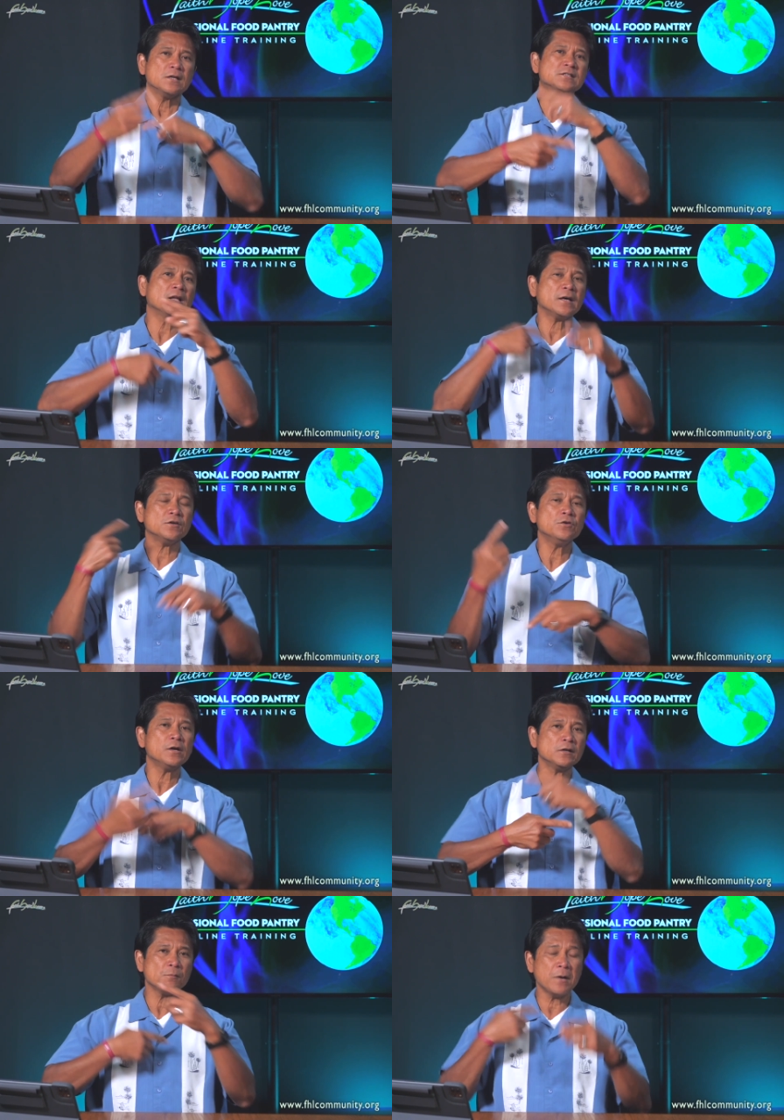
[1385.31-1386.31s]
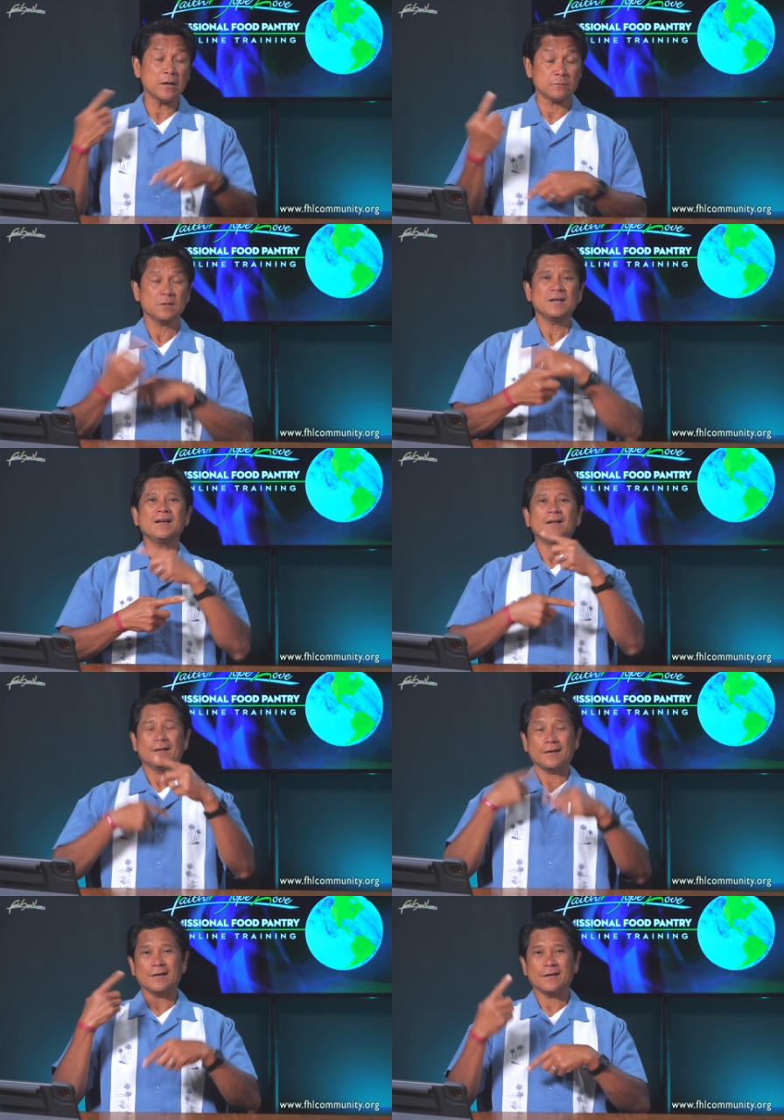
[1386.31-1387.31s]
it's like you heard about
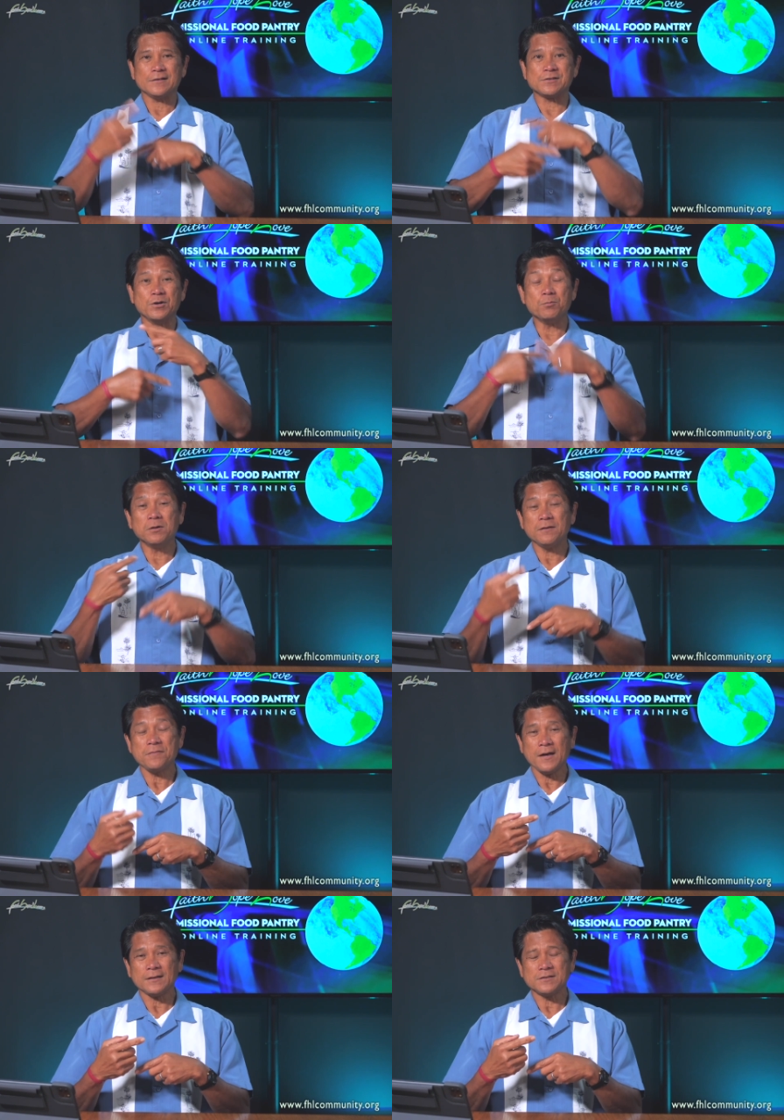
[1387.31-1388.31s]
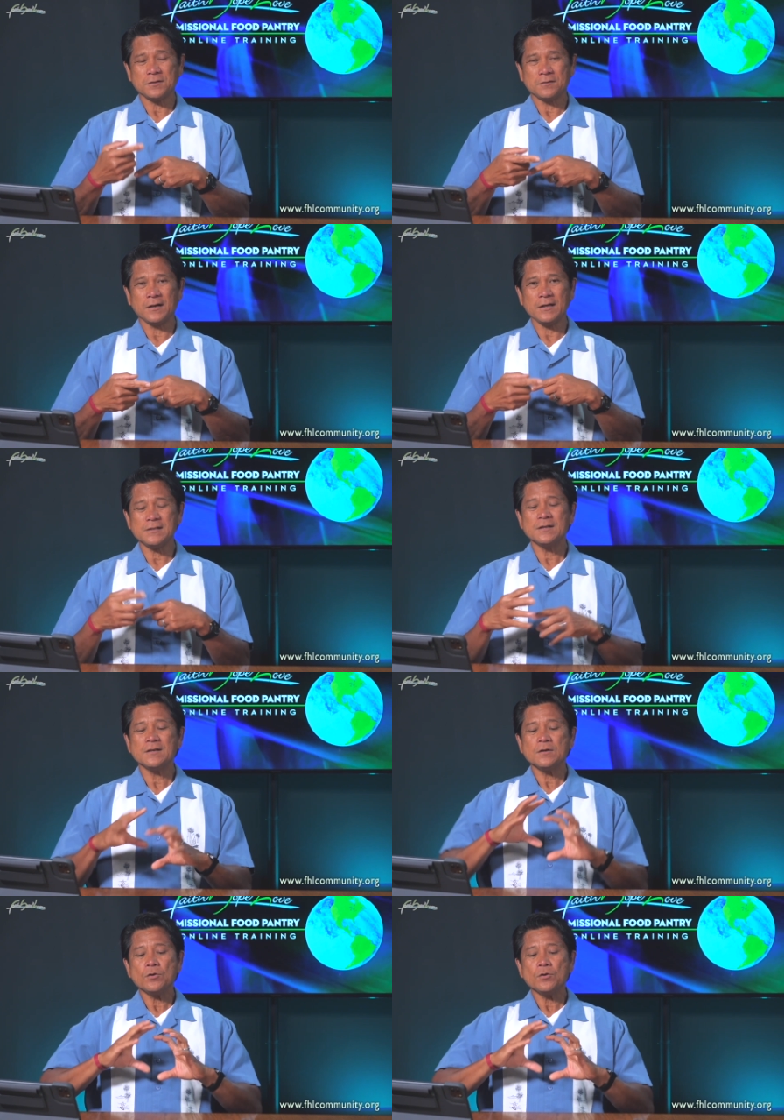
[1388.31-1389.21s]
snowball effect, right?